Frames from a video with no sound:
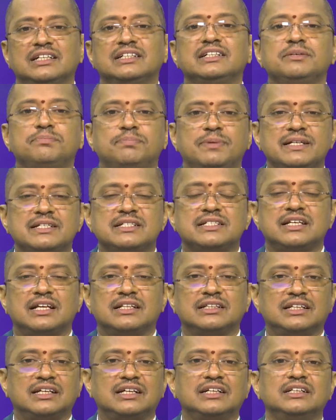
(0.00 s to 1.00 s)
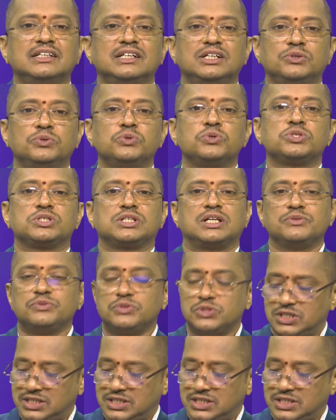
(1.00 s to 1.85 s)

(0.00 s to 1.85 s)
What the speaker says: depends on the Hooke's law, which